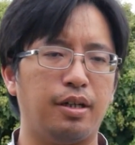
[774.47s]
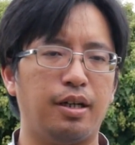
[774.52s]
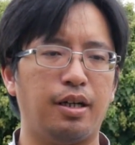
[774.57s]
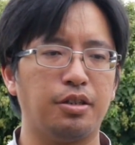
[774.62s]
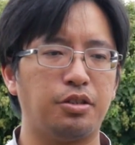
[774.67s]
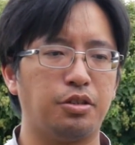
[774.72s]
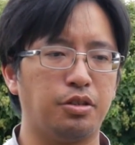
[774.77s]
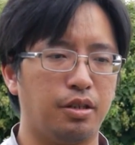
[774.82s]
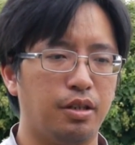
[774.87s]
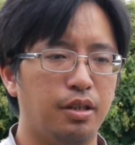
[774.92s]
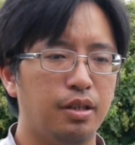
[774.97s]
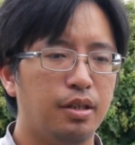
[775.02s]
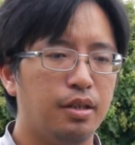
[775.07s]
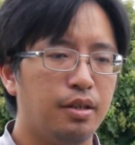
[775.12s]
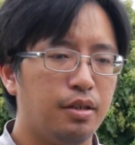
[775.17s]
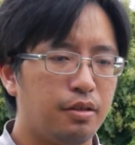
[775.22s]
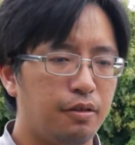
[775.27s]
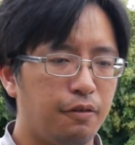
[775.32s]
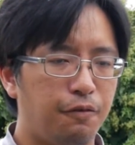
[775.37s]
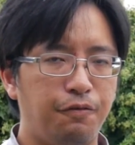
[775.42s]
archer.
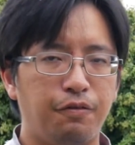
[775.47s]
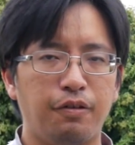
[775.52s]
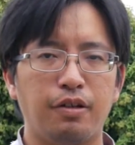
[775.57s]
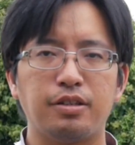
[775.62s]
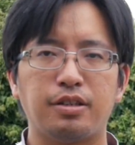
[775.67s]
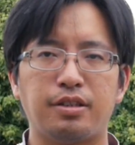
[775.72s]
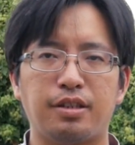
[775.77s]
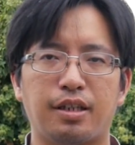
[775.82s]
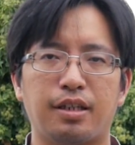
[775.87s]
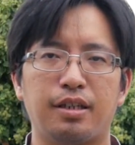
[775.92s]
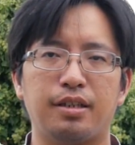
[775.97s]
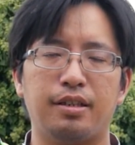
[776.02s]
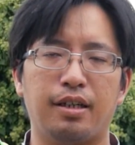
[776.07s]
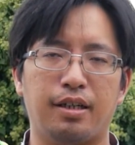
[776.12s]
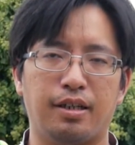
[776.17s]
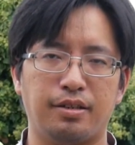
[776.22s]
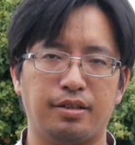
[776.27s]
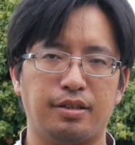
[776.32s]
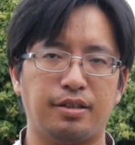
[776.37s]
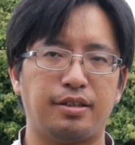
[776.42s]
The first thing it
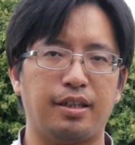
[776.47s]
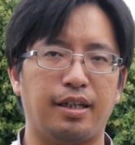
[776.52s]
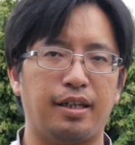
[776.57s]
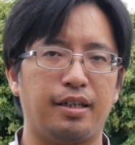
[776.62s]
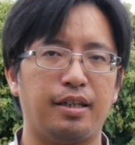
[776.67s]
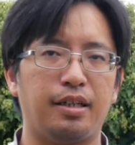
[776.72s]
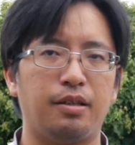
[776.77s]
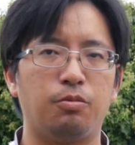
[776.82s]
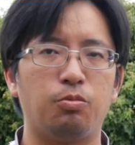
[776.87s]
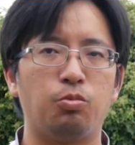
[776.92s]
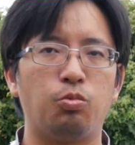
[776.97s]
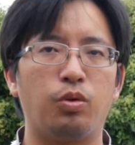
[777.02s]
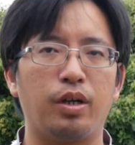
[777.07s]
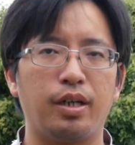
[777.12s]
does is that it